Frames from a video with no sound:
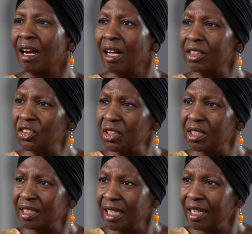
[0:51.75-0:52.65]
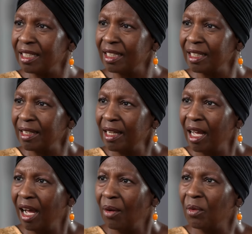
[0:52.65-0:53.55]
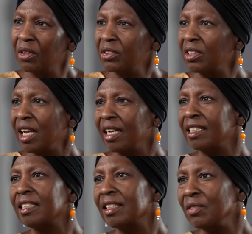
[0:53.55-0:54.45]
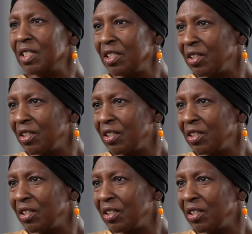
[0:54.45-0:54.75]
Oncologists said, well, you're not going to live a